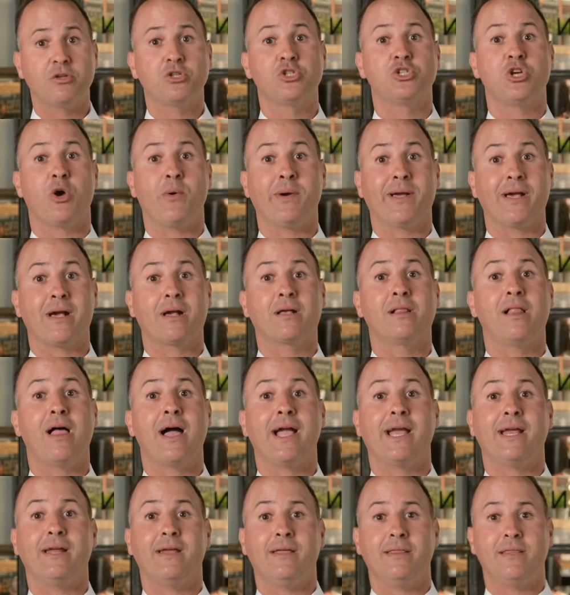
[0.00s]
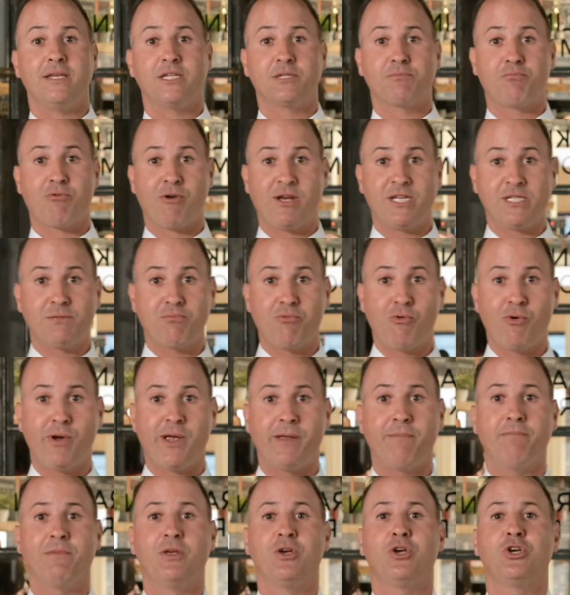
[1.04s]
showing a client in this price point,